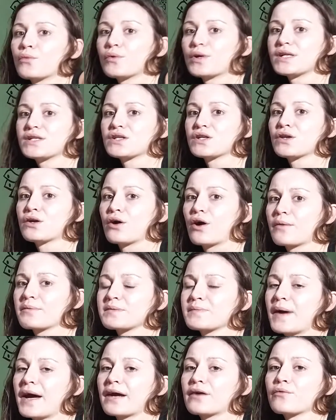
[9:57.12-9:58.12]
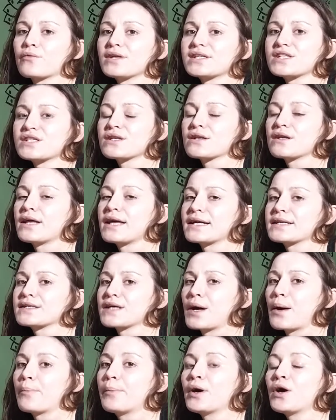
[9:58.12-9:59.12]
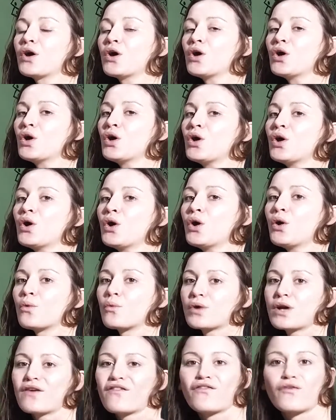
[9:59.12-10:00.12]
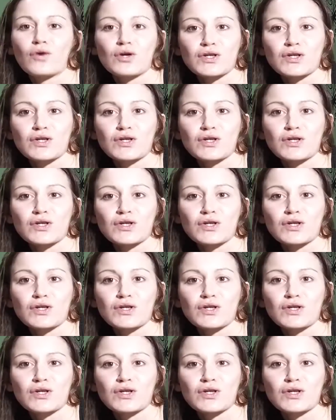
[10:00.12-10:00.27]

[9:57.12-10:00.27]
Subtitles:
reaching the arms back, reaching the legs up. We're not